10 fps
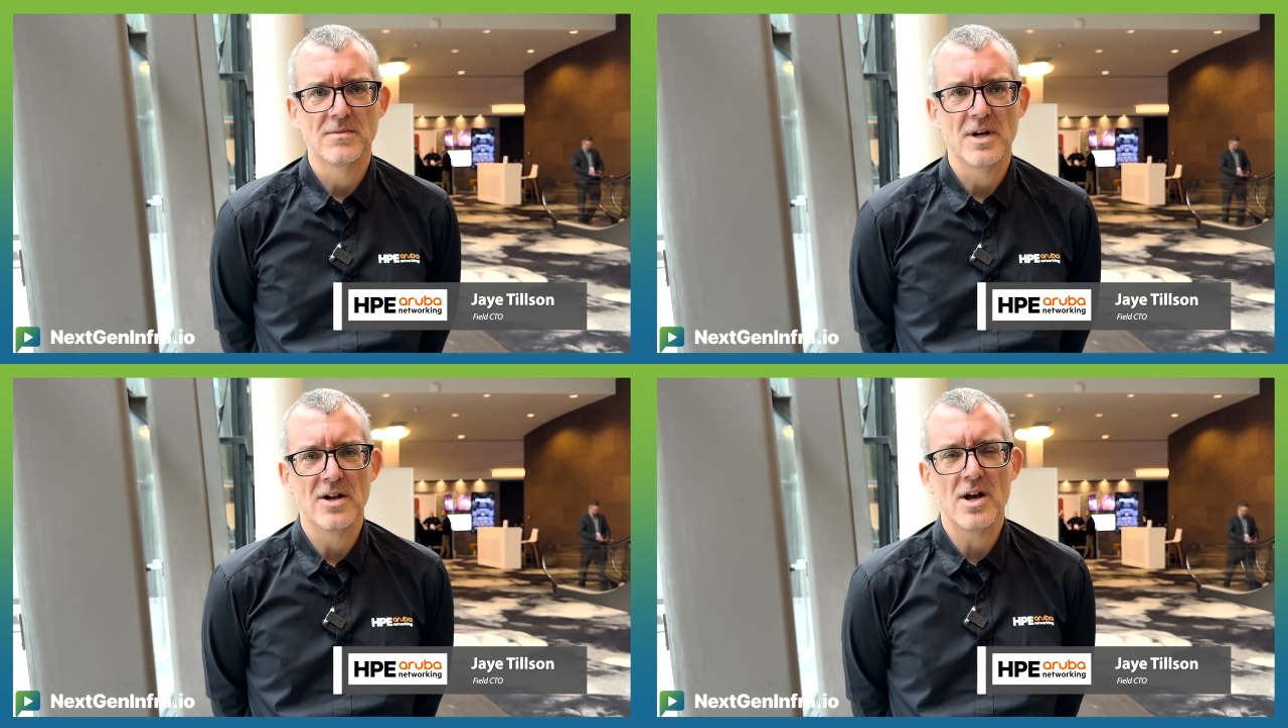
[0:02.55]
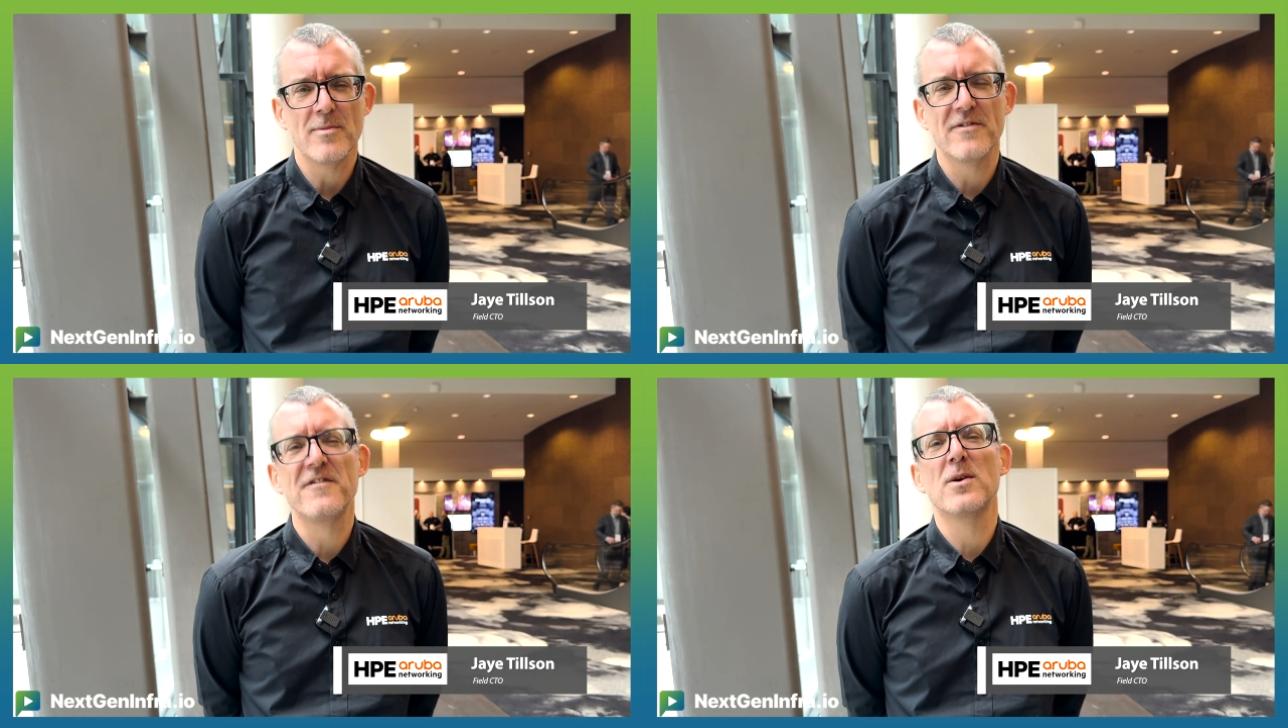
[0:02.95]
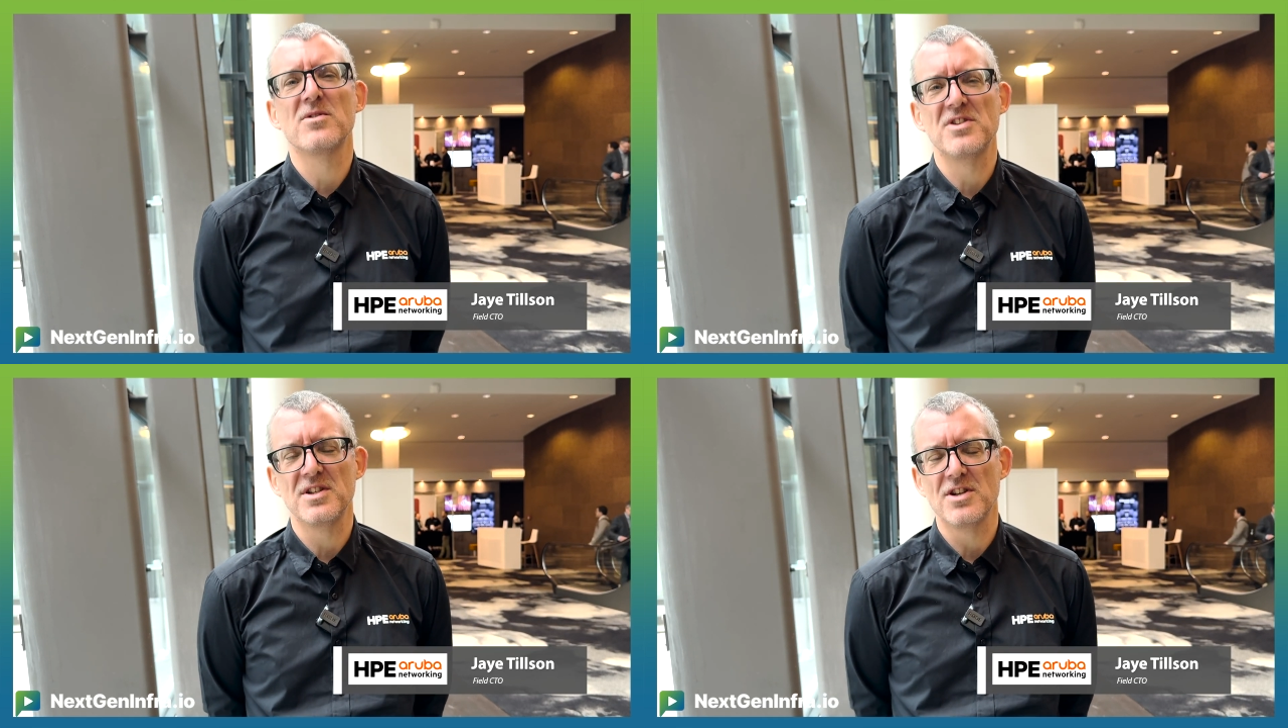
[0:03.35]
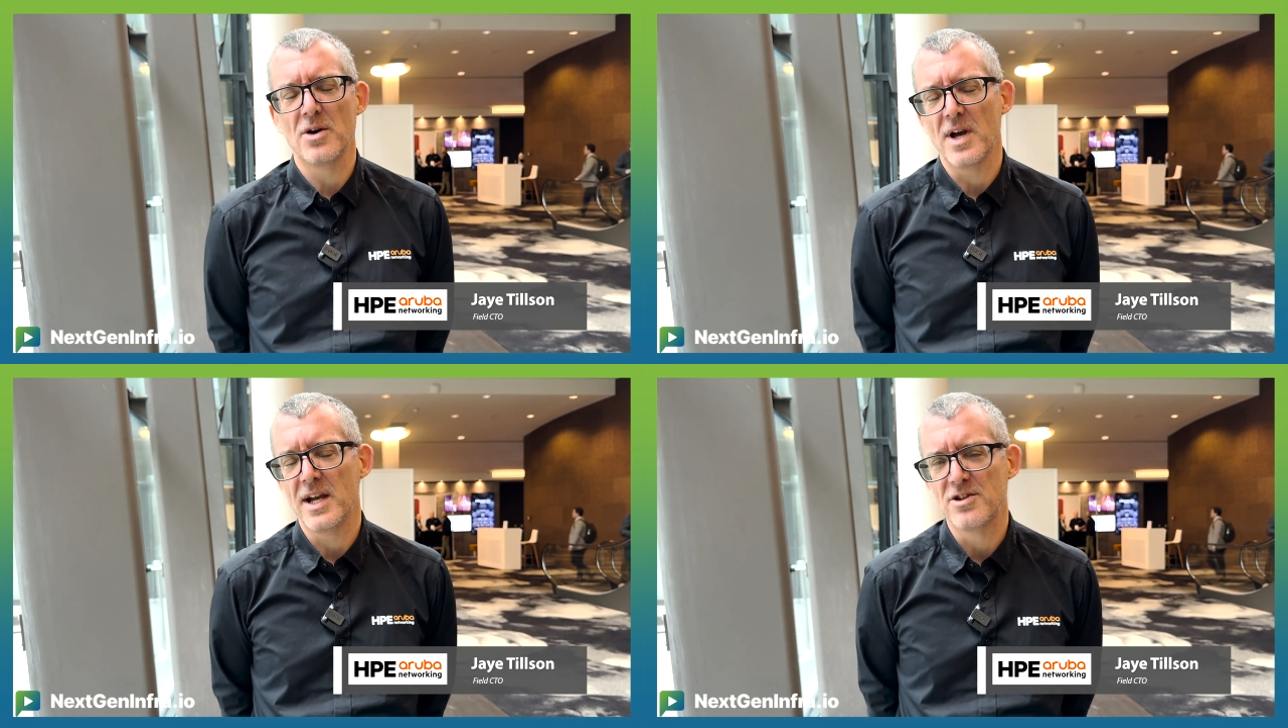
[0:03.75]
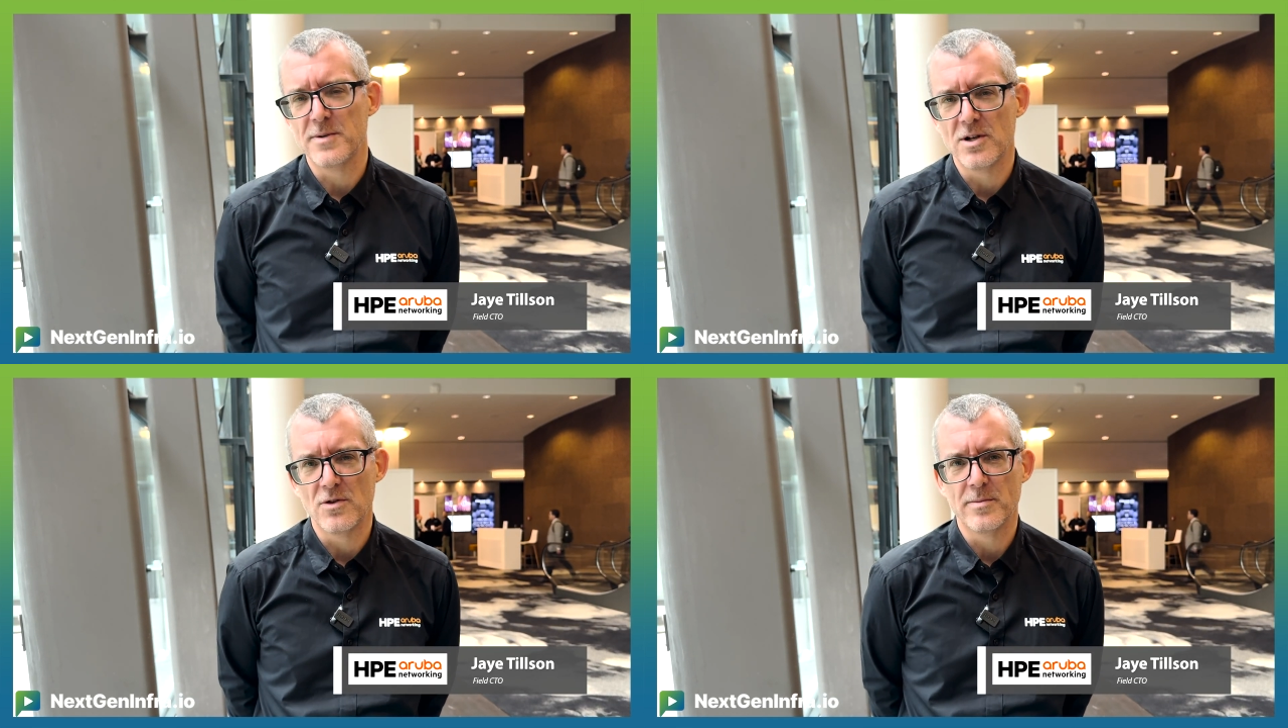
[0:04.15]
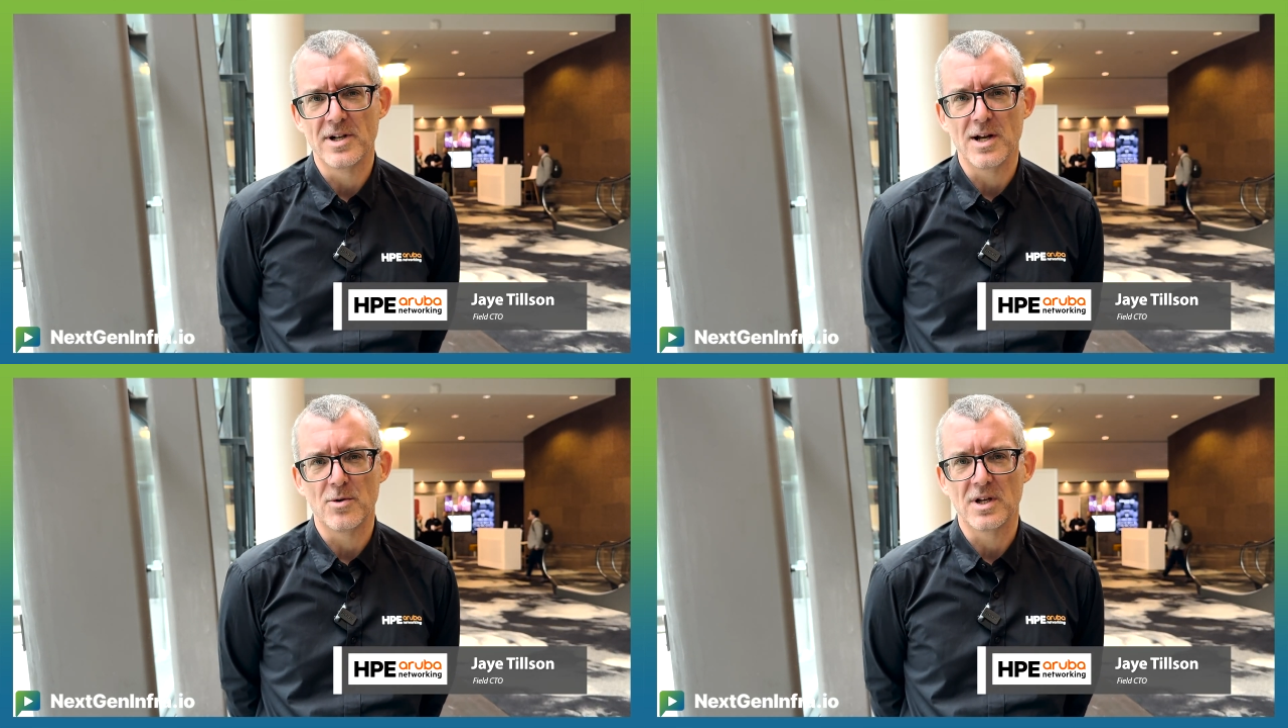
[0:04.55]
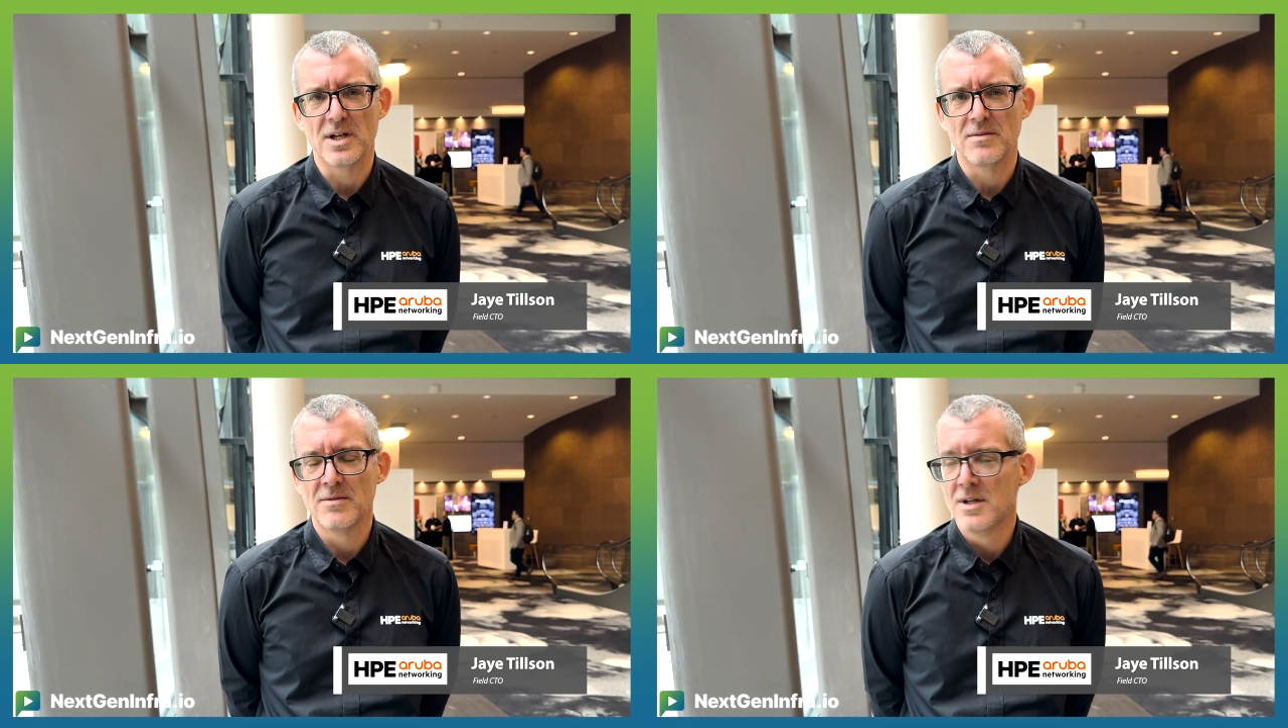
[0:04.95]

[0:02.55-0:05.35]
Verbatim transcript: and I'm a field CTO at HPE Aruba Networking.